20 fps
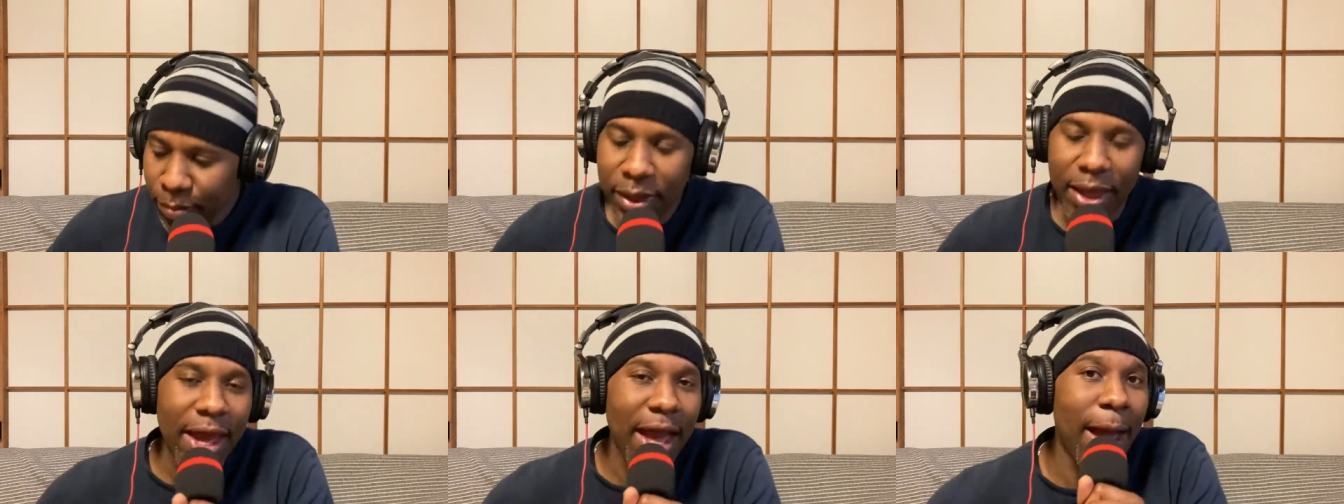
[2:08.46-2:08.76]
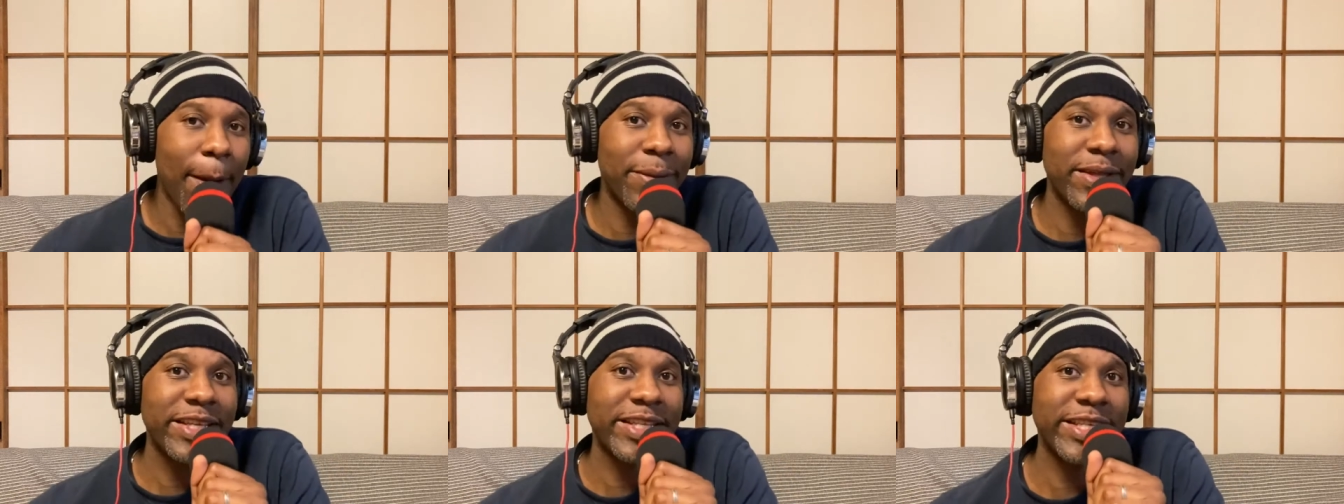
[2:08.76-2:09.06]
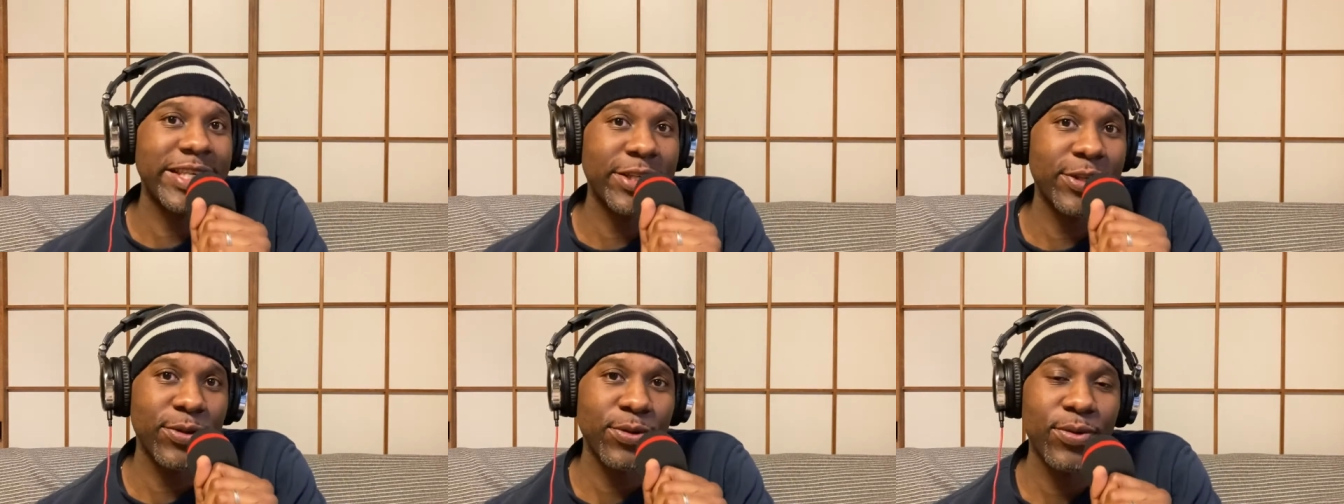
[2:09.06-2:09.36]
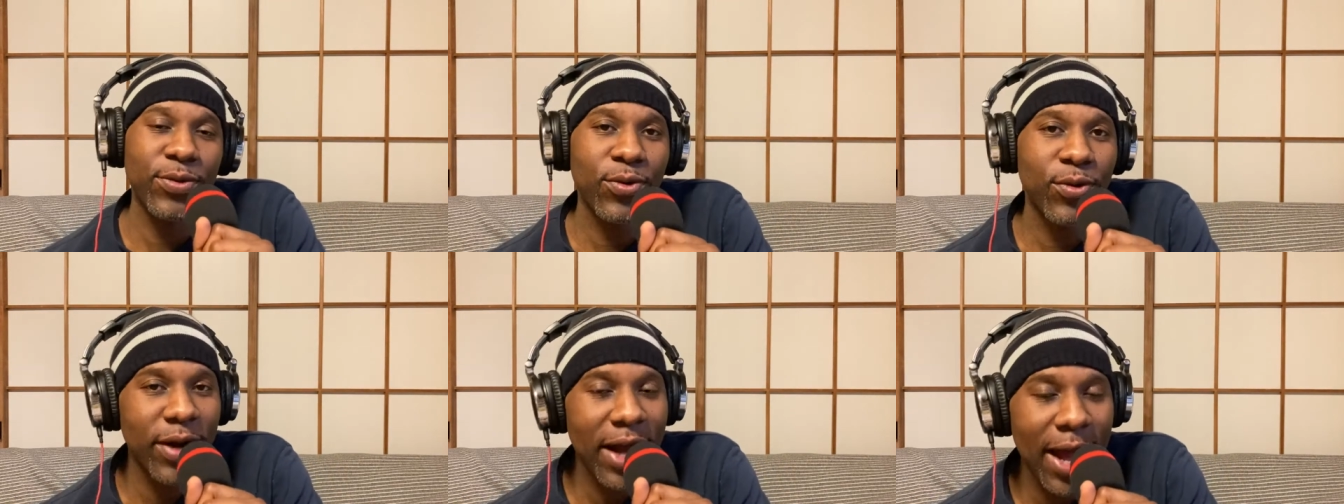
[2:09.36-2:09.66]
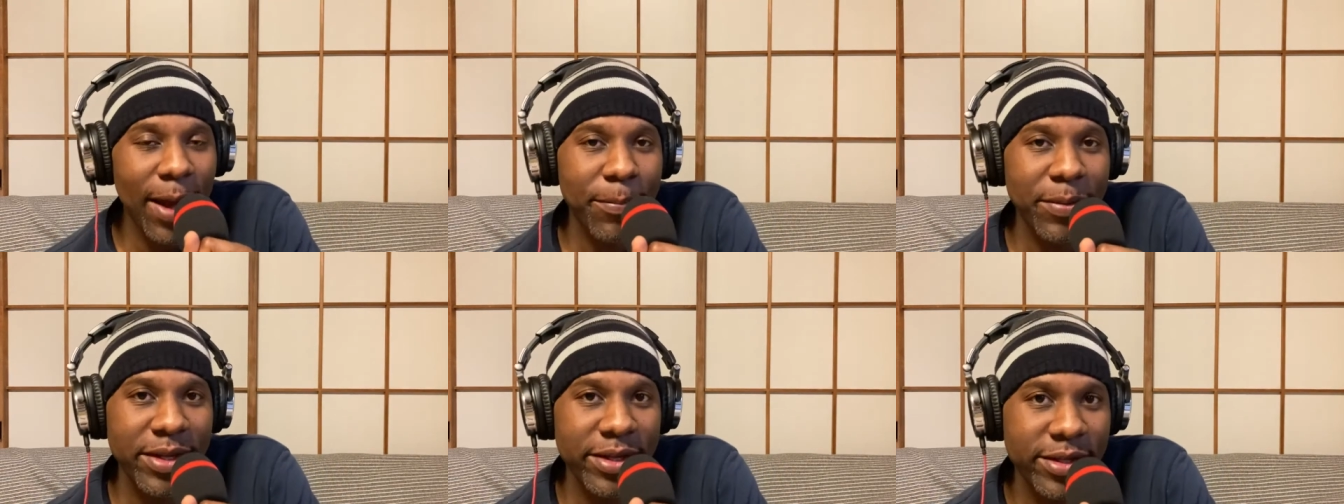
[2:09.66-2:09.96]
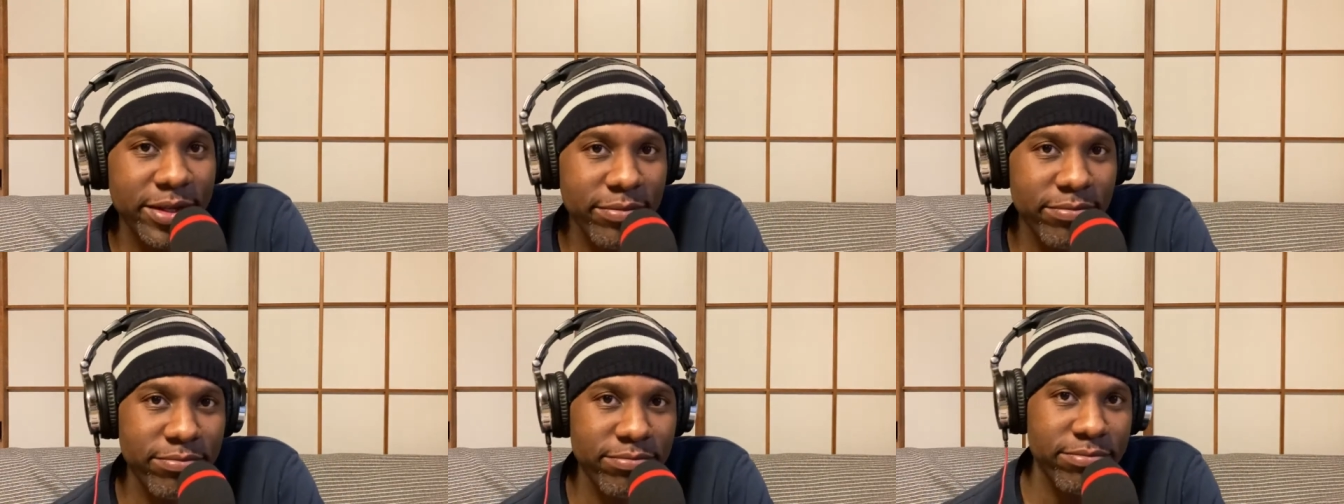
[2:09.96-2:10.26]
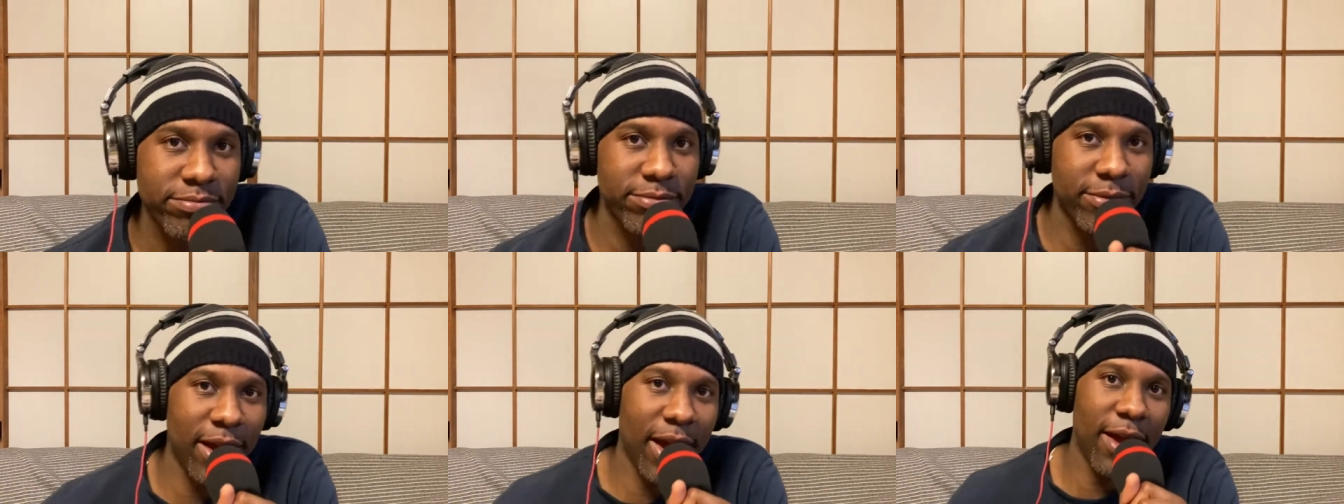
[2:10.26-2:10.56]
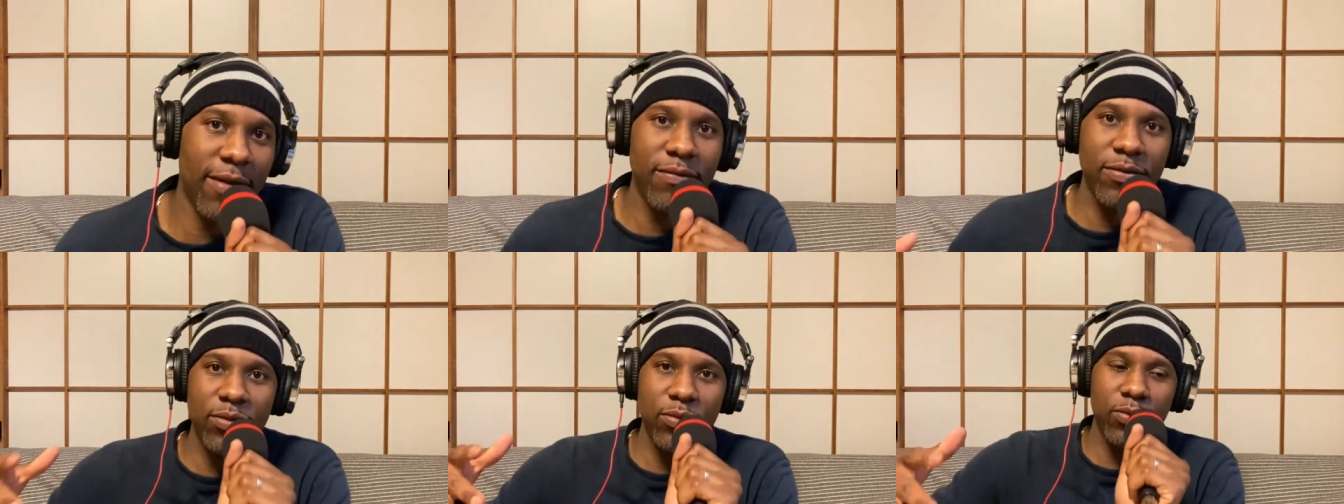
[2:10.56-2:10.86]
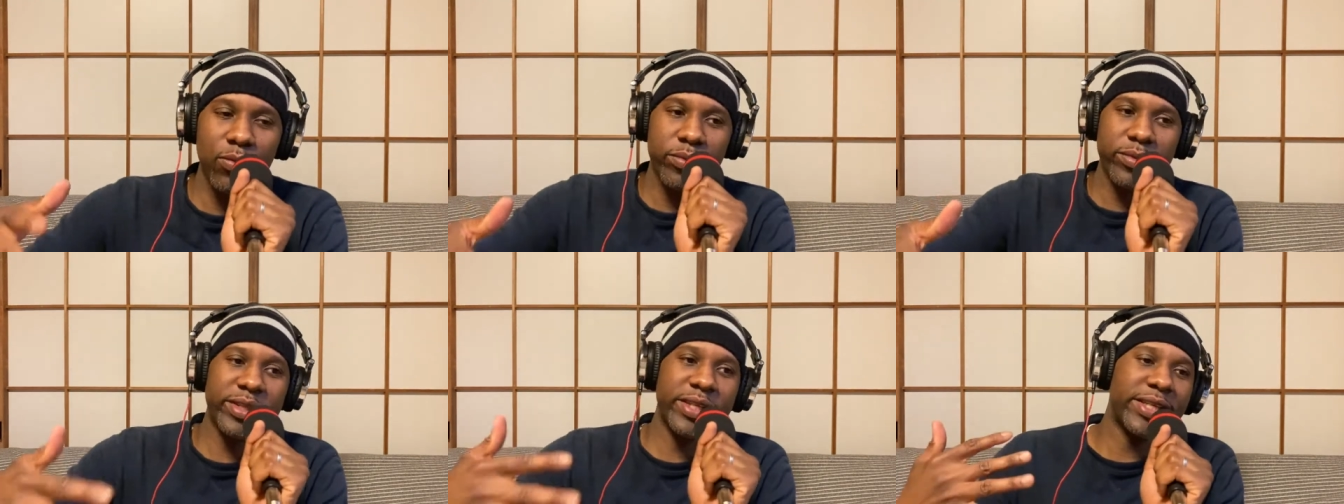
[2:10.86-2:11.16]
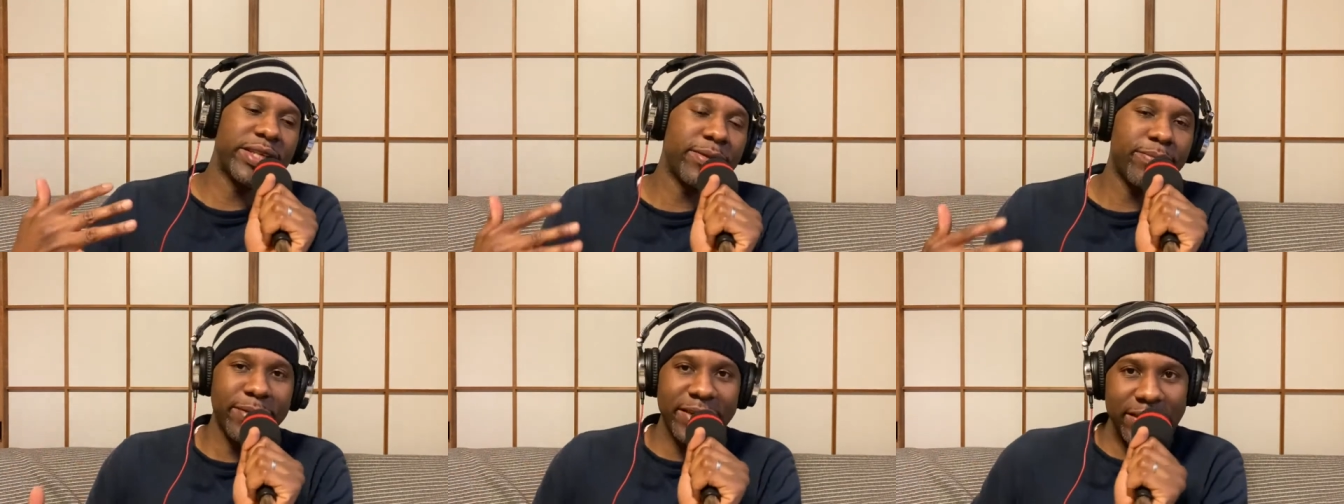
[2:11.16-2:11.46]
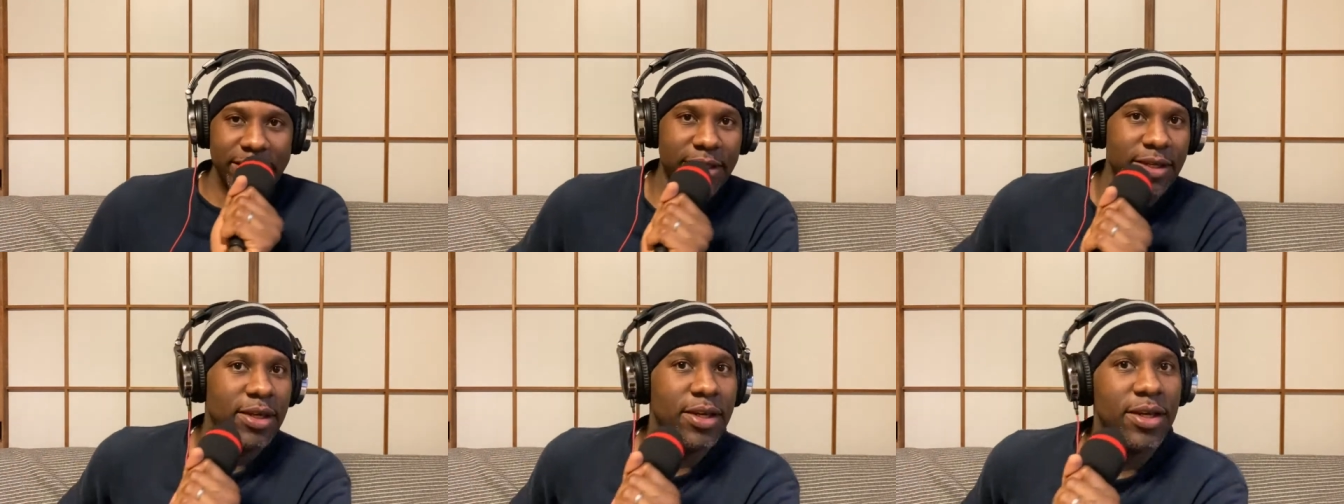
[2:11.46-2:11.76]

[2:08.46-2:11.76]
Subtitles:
Happy to see you, or happy to have you seeing me,